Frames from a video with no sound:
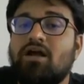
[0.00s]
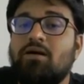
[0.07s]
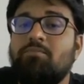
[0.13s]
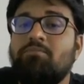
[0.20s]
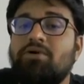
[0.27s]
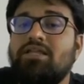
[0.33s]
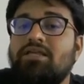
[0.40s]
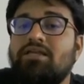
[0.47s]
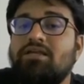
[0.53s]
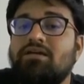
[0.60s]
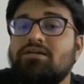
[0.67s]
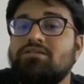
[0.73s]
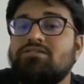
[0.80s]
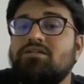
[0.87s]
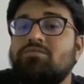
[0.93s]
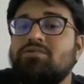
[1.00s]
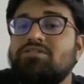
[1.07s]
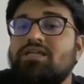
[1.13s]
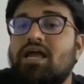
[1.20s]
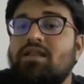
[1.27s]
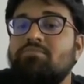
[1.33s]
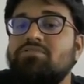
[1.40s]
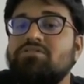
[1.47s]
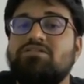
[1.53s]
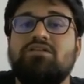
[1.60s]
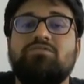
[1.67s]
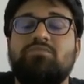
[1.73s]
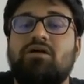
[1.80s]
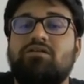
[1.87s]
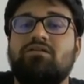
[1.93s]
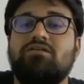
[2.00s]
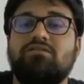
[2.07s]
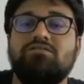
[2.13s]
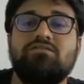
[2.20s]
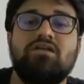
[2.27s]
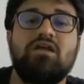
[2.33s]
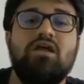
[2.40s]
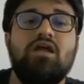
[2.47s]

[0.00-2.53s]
company, customers and business partners.